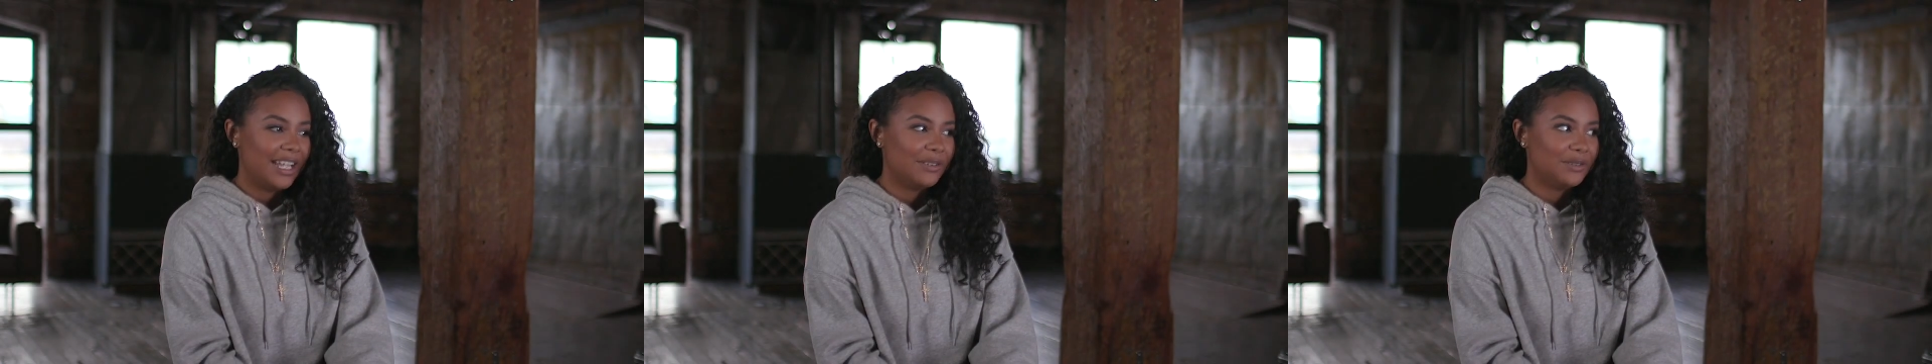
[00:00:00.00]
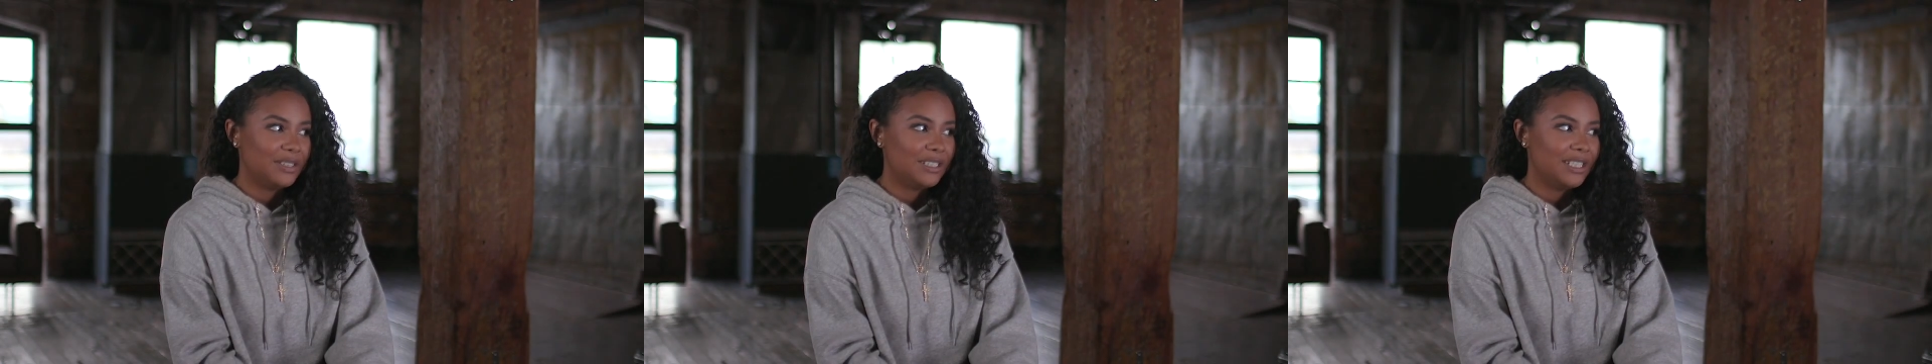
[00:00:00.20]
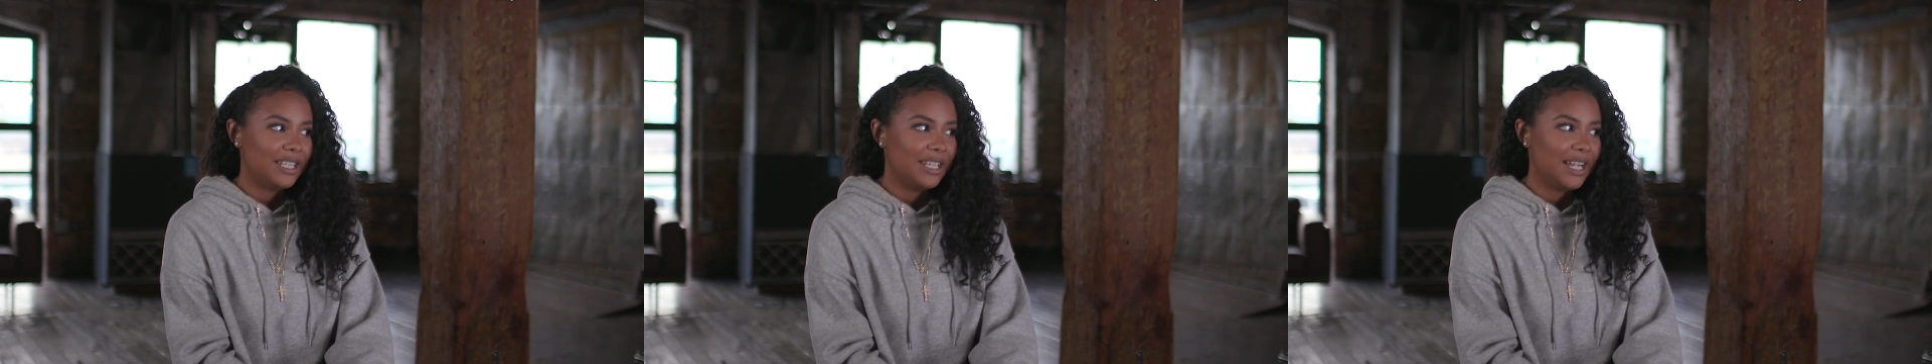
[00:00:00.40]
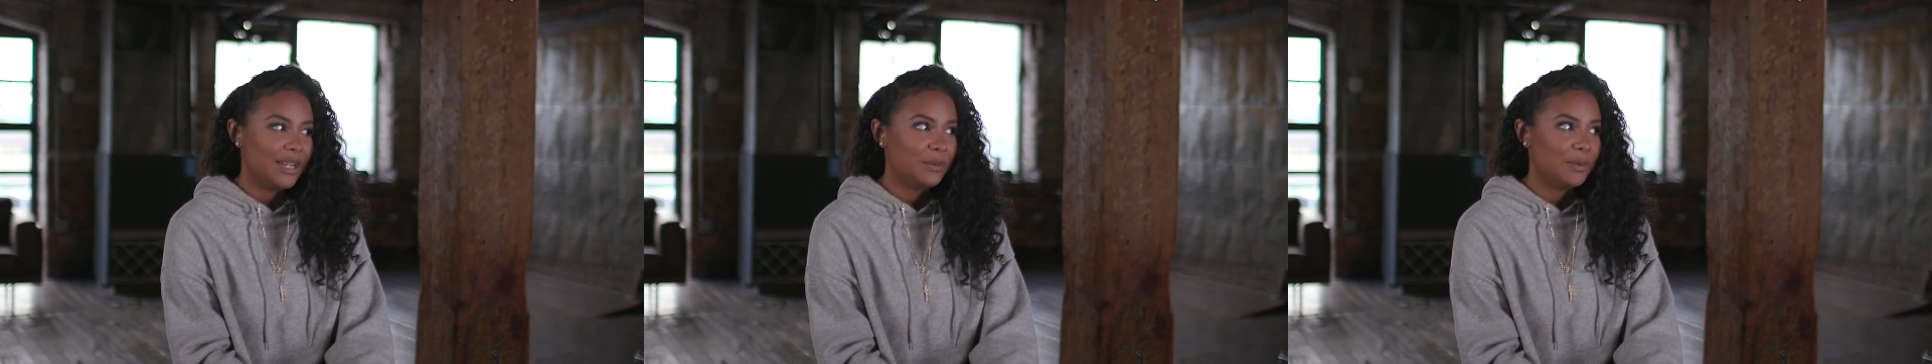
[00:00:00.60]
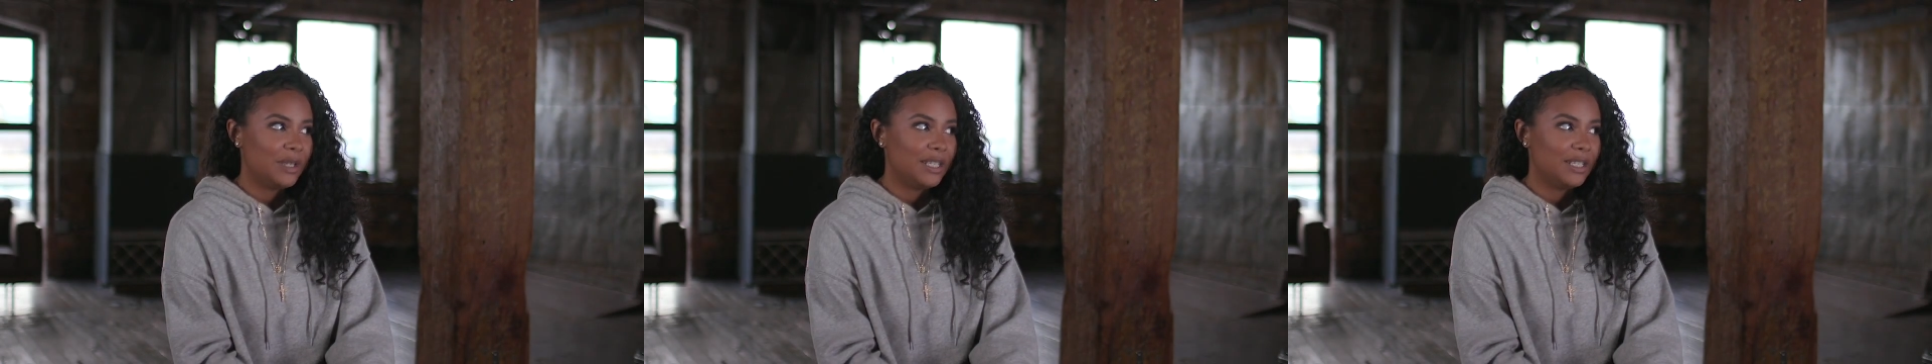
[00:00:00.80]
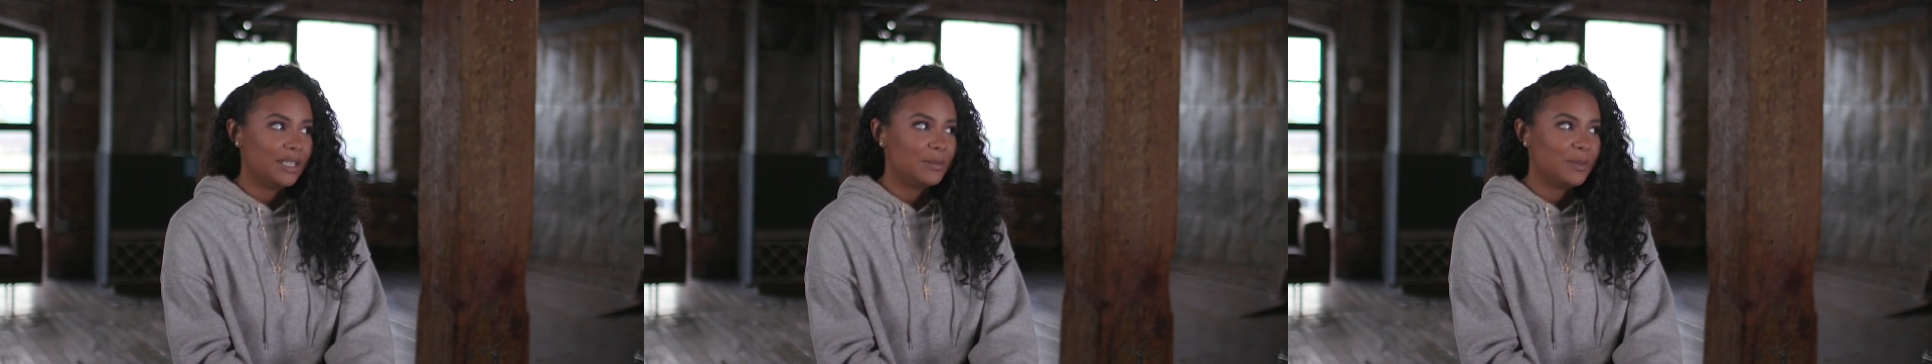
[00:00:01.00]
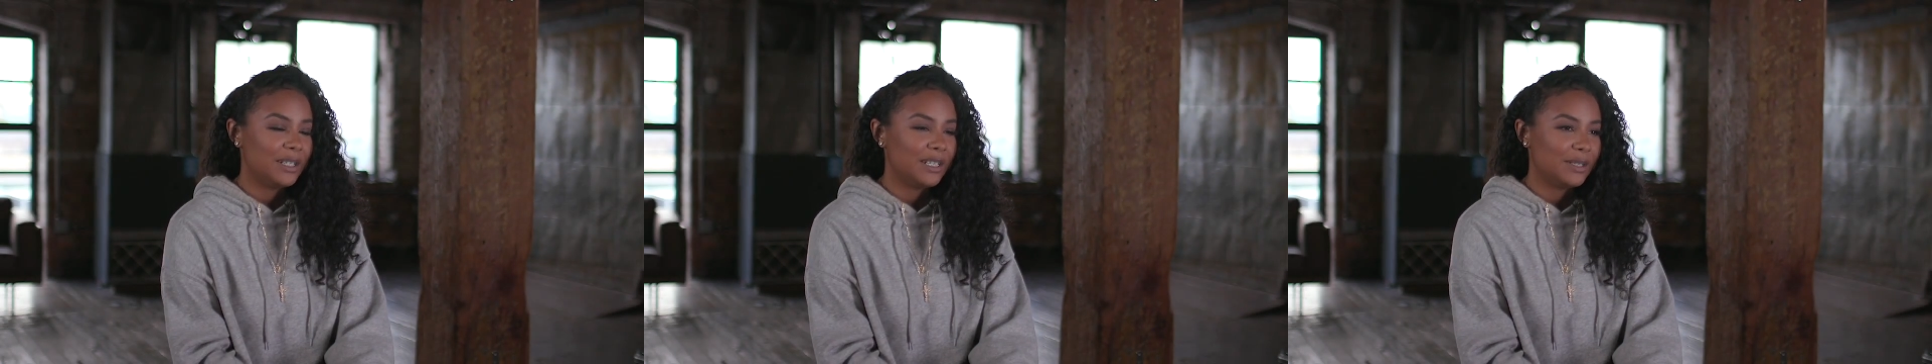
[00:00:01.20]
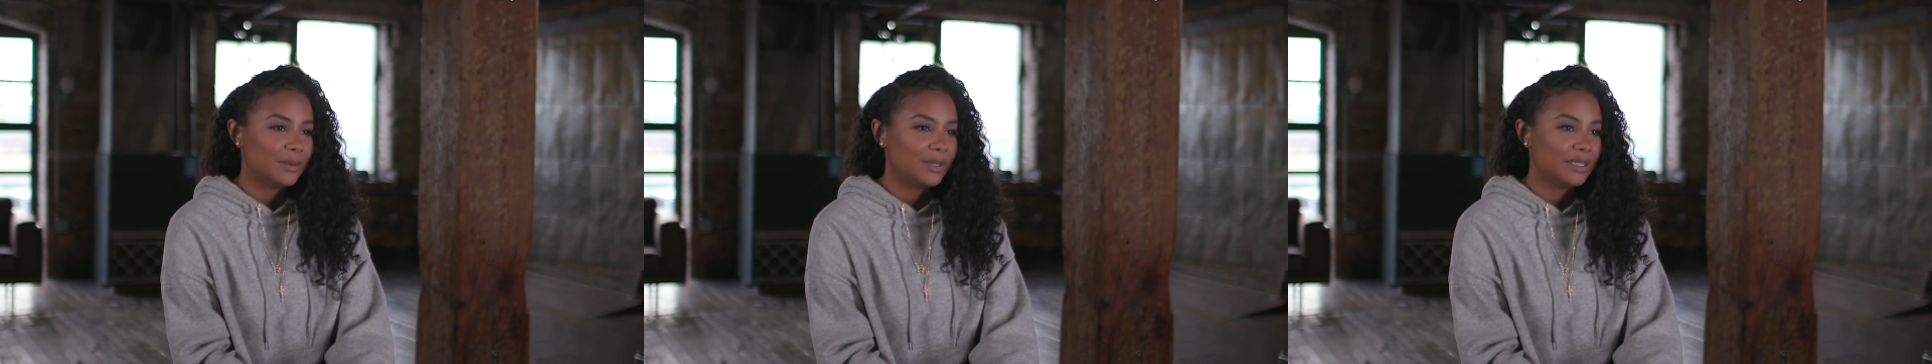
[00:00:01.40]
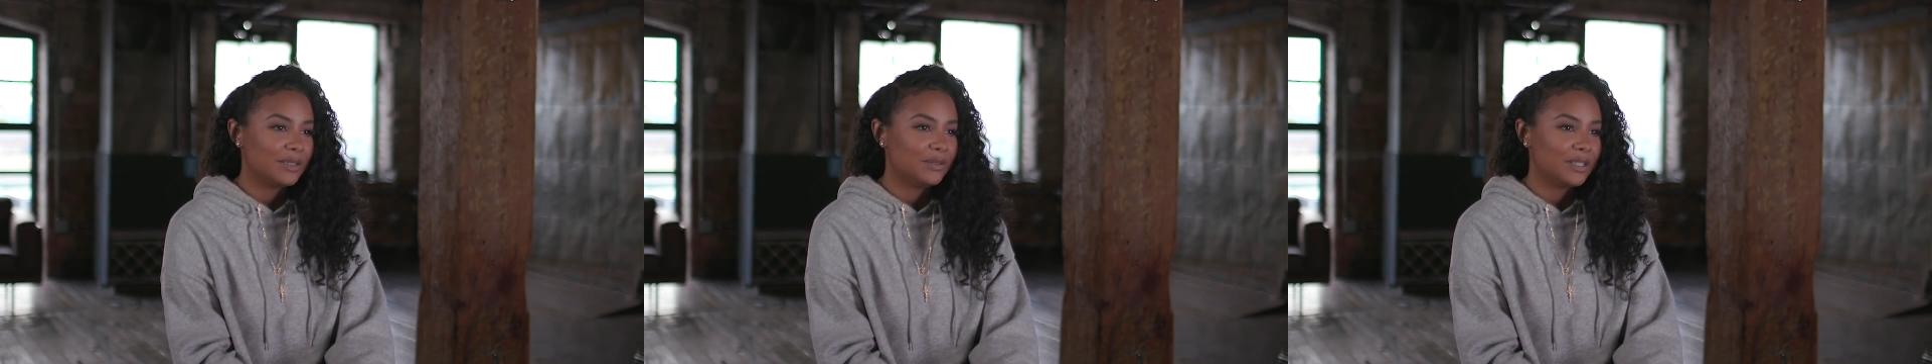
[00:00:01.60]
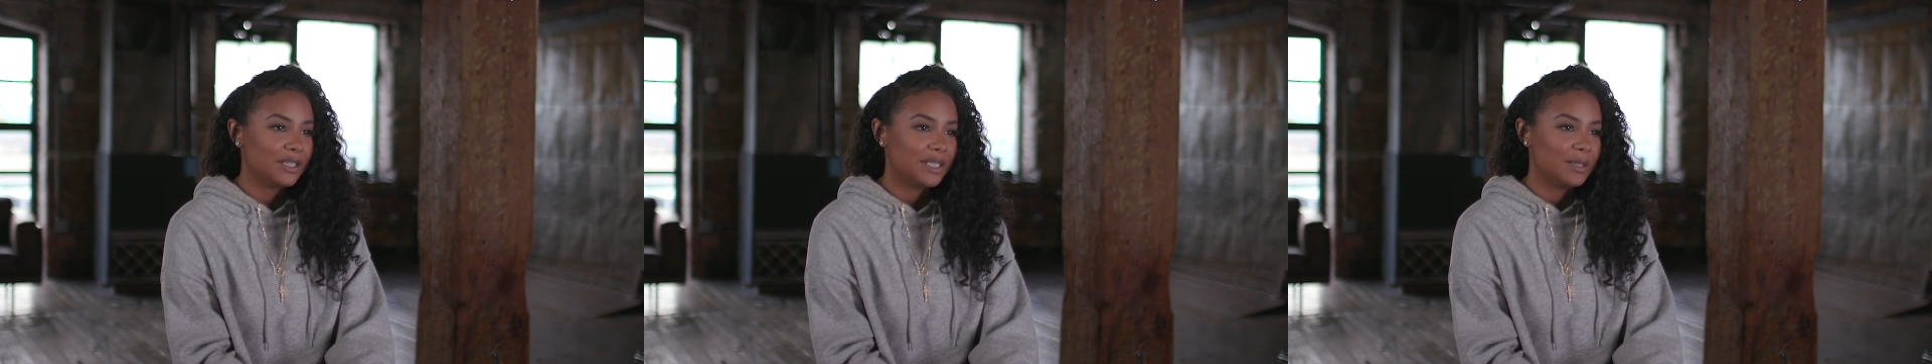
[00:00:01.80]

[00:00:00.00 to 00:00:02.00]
Every day I wake up and I work for a